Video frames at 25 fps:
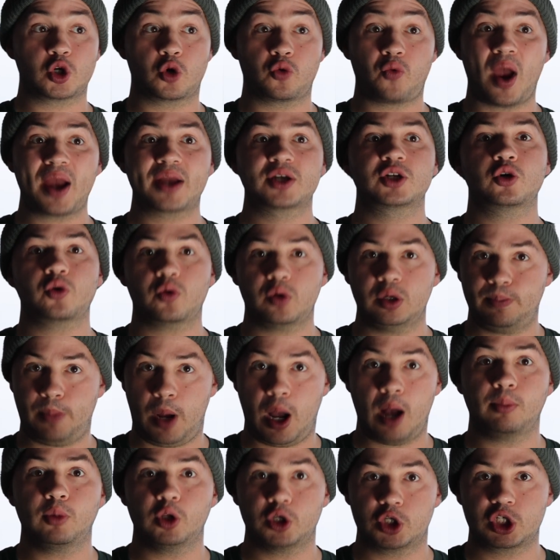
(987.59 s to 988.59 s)
directory
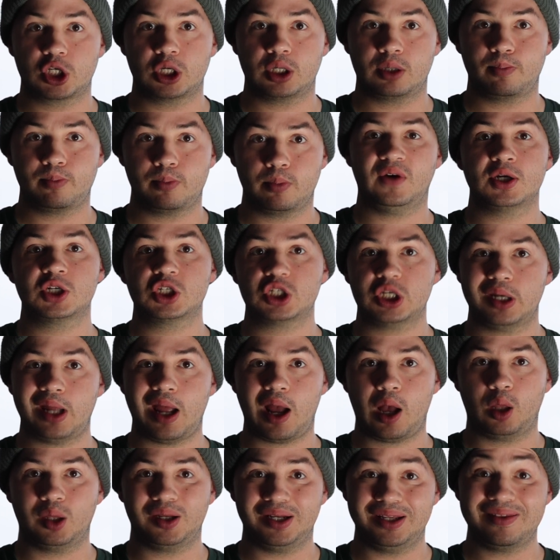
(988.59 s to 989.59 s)
publishing
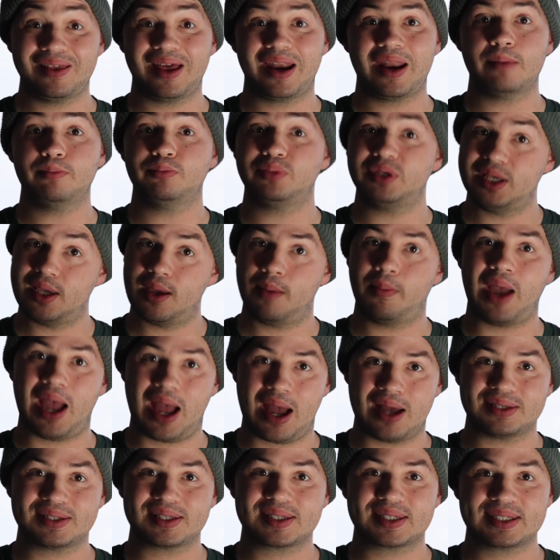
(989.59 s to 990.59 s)
functionality that NPM
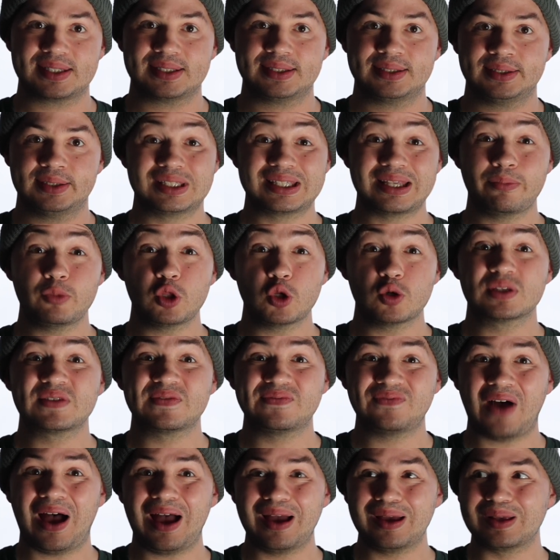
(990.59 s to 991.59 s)
has. Some of those
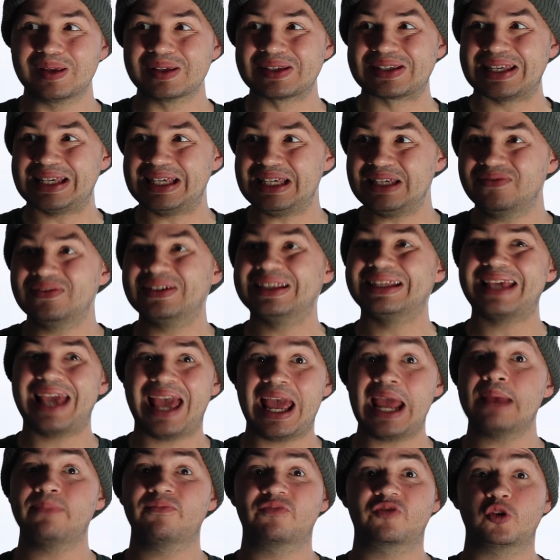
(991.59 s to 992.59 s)
files even
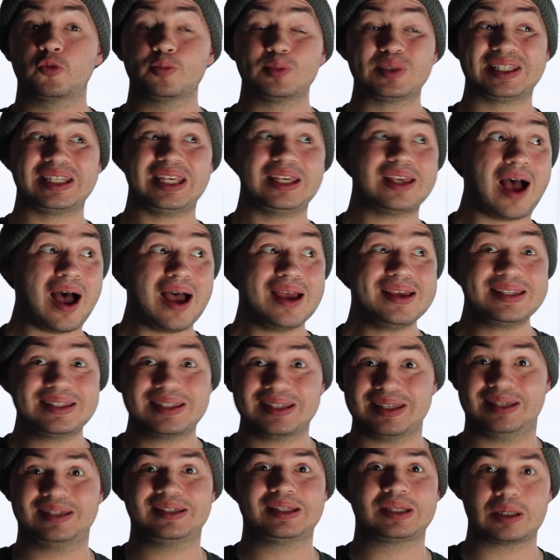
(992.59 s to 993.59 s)
came from CI
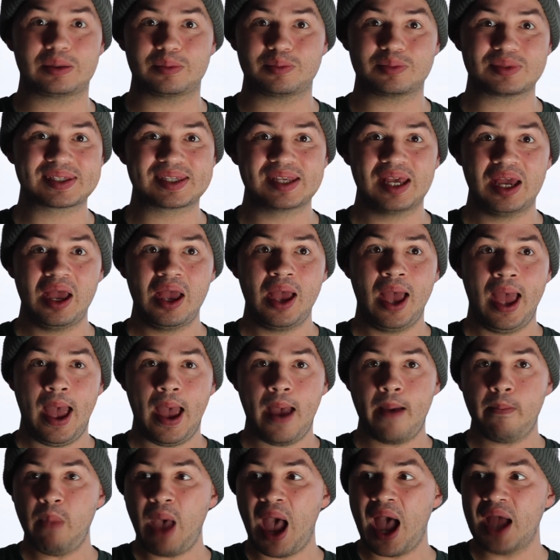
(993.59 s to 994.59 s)
systems.
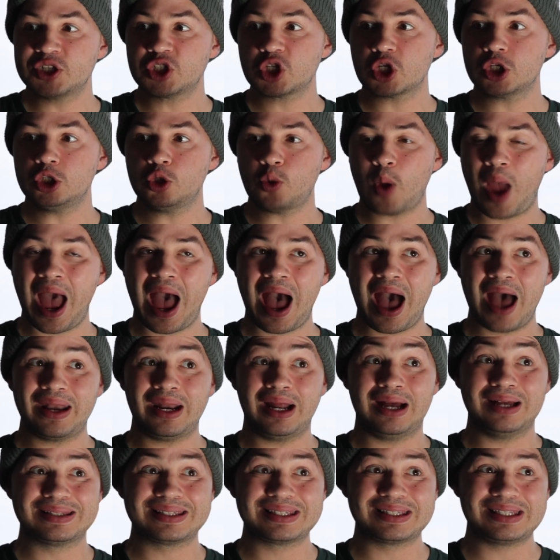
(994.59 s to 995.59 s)
Imagine you
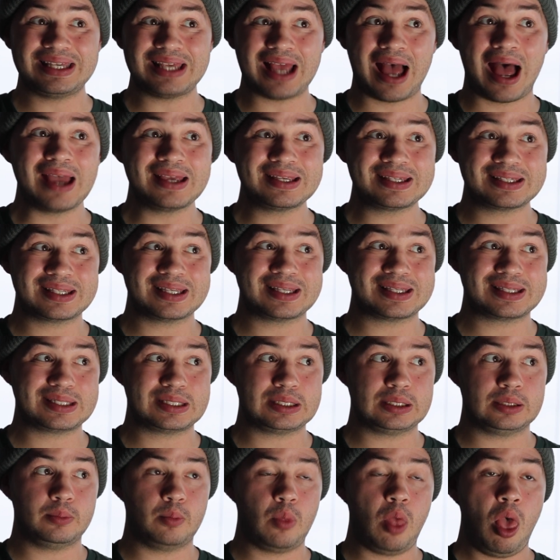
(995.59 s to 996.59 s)
had a CI
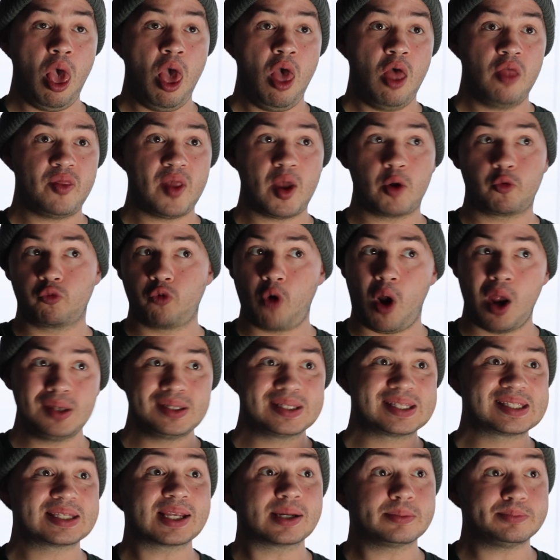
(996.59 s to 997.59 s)
system that runs
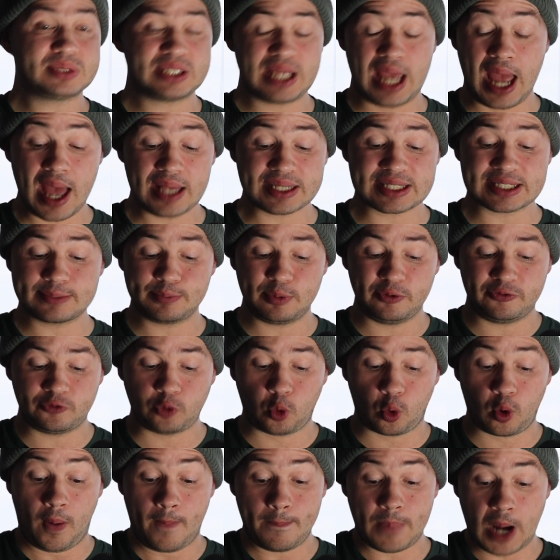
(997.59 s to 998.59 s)
some test
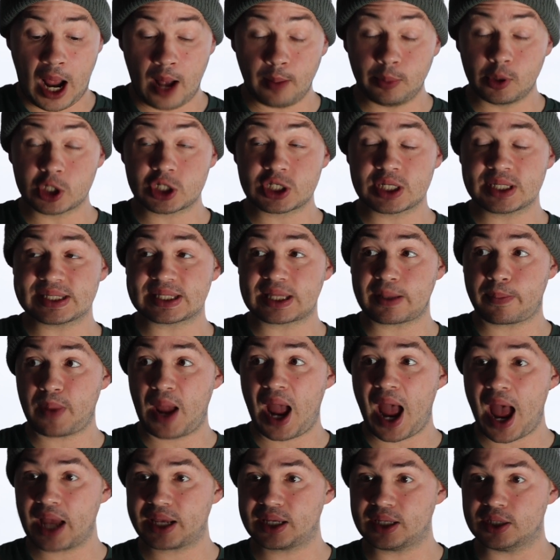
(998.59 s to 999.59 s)
before it publishes the
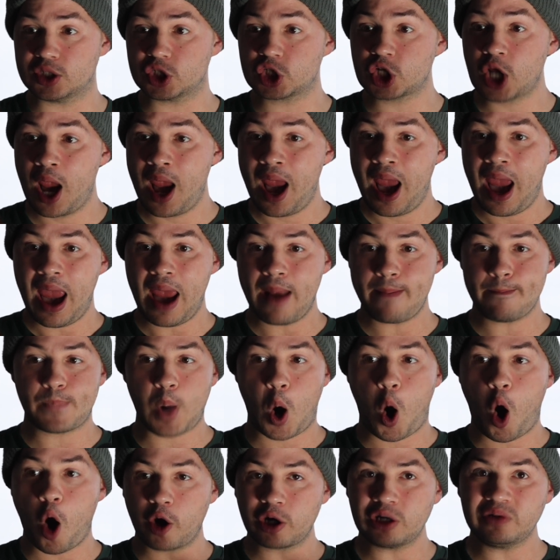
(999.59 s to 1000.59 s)
package, and
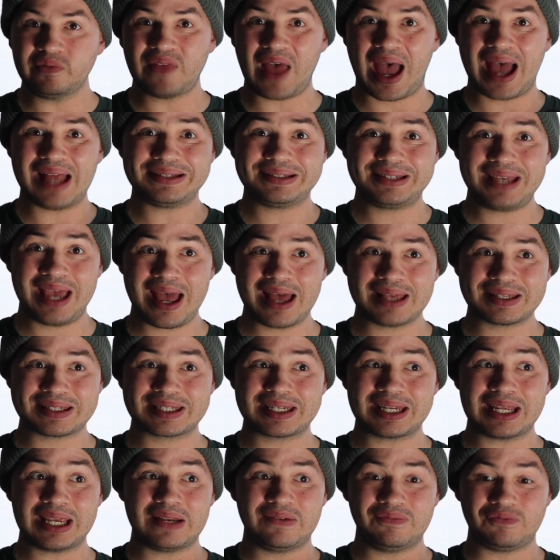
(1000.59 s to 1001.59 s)
part of that
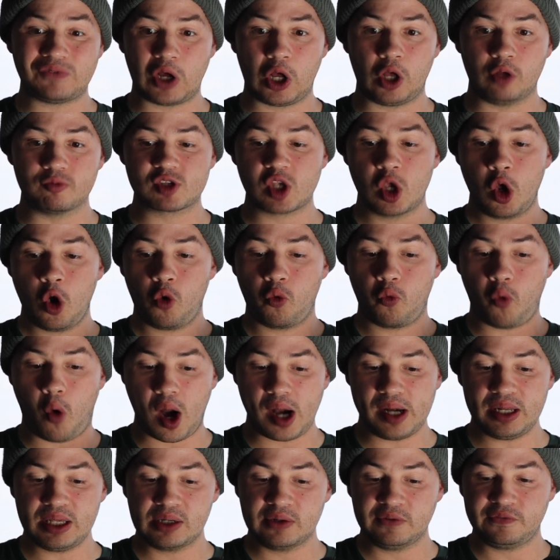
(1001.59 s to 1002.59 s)
test involves
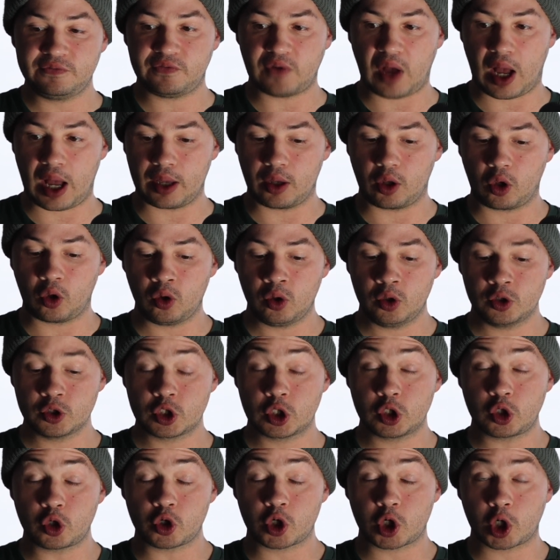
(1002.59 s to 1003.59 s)
writing a file
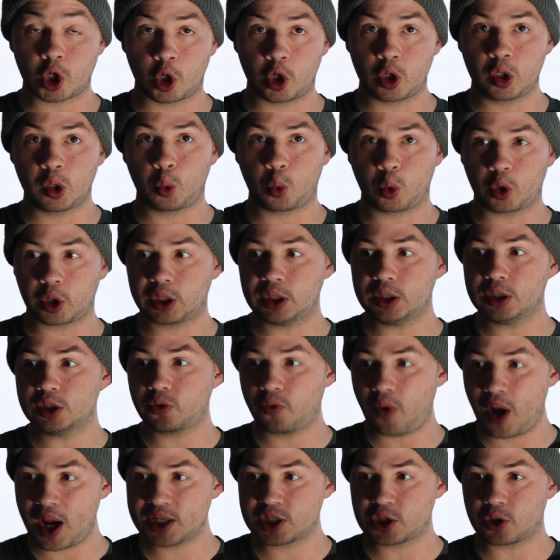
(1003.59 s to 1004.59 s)
to your current working
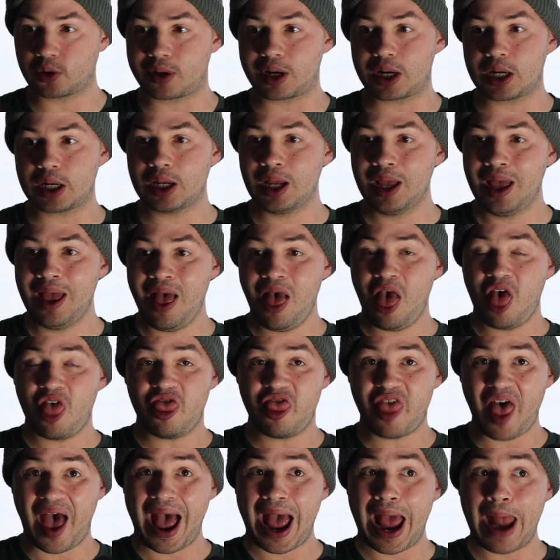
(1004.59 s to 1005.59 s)
directory.
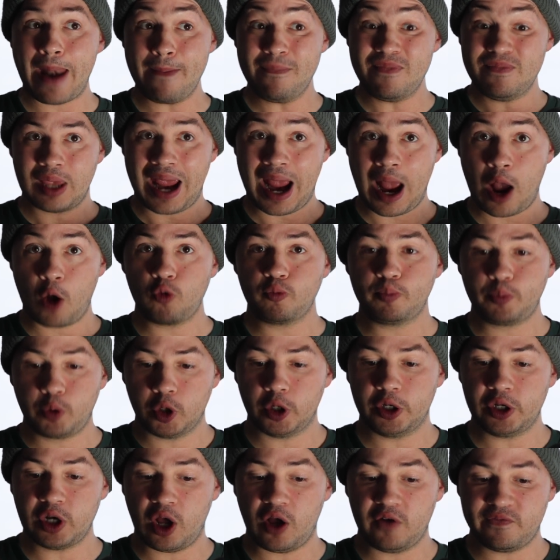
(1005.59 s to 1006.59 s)
That
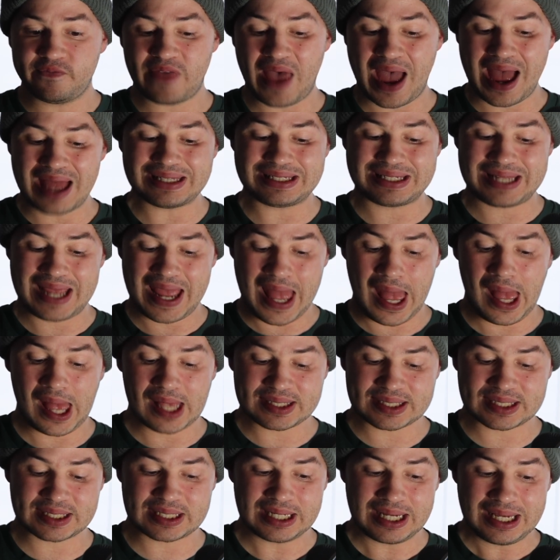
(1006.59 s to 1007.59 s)
output of that
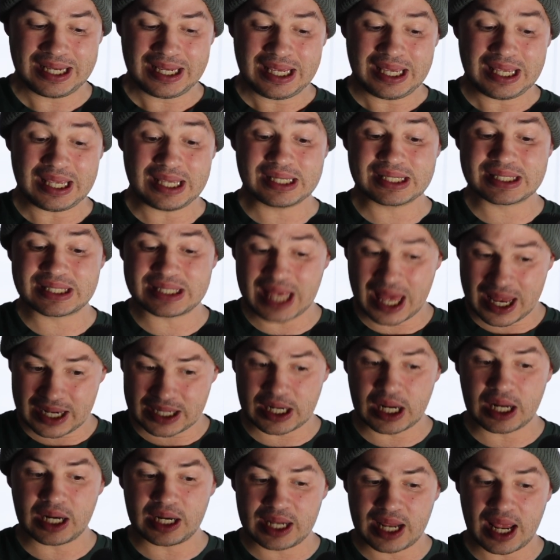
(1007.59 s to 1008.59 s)
test is then
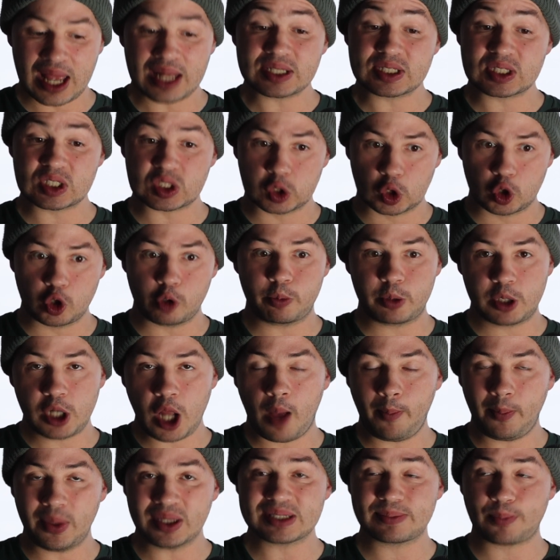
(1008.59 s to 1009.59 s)
going to get slurped
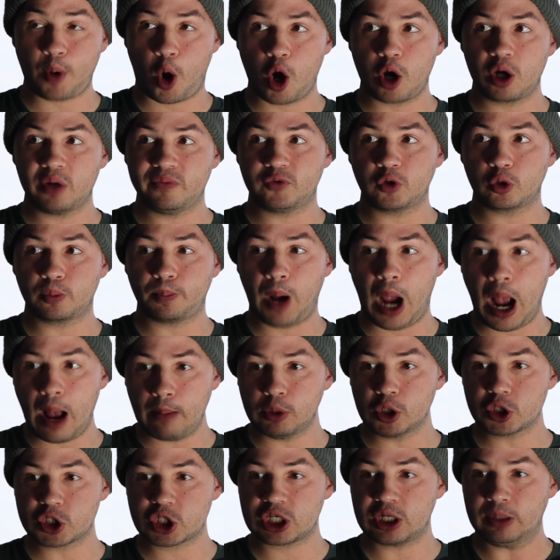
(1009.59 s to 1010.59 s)
up as part of your
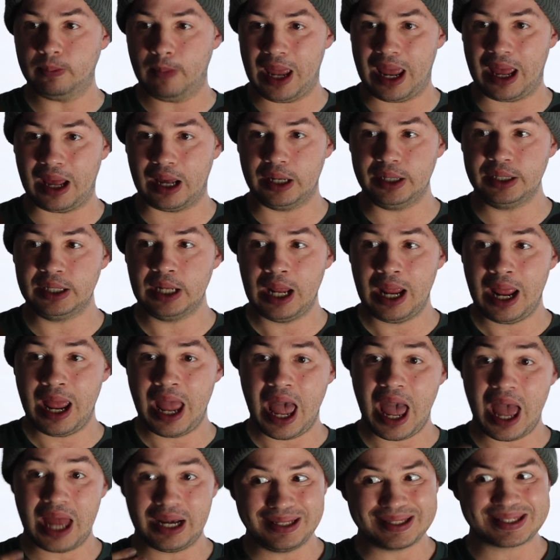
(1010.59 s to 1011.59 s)
publish command,
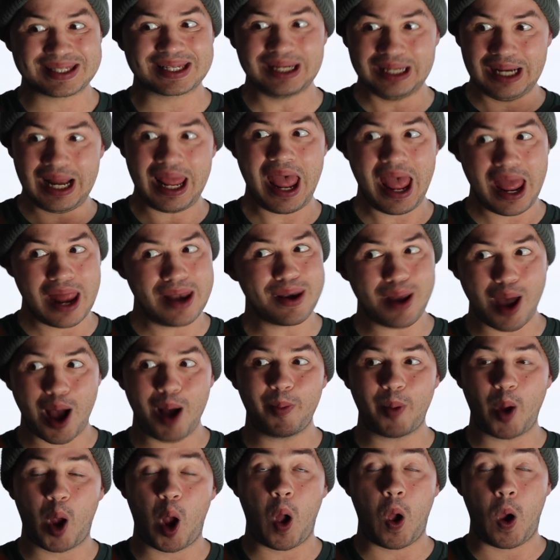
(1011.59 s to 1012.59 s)
and it's going to end
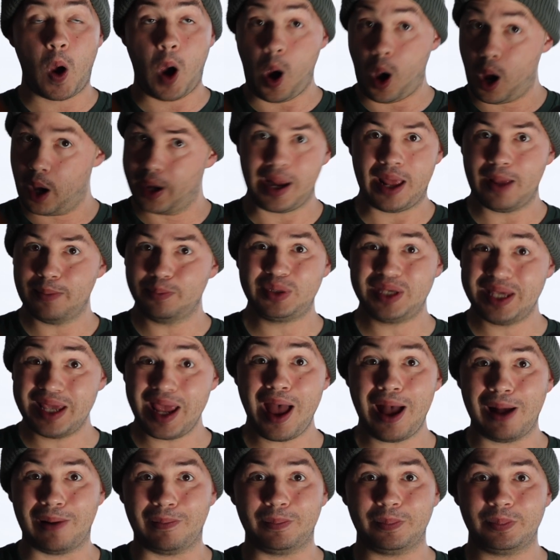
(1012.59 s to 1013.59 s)
up on
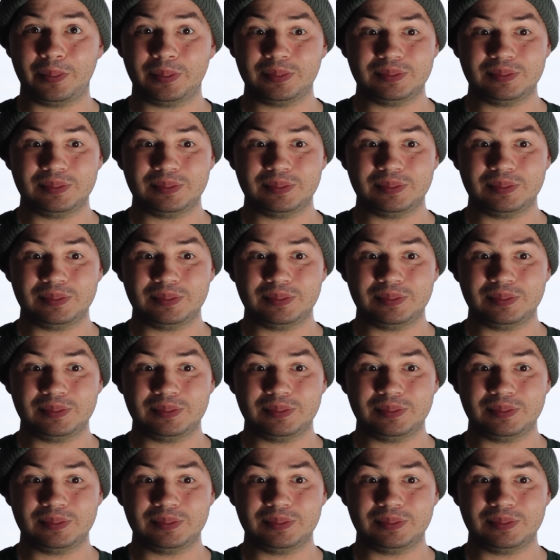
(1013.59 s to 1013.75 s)
NPM.